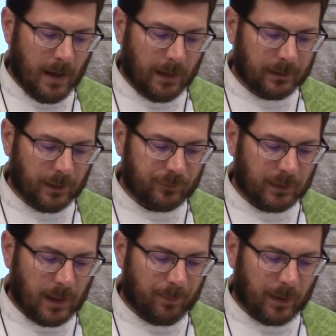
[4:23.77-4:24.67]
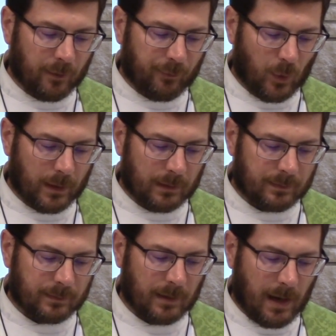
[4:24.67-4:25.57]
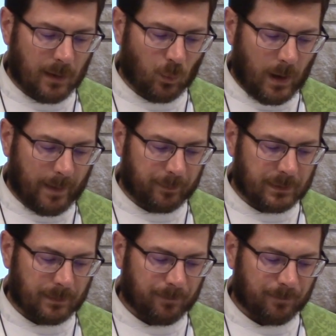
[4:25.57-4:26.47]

and lifted up their voice and wept.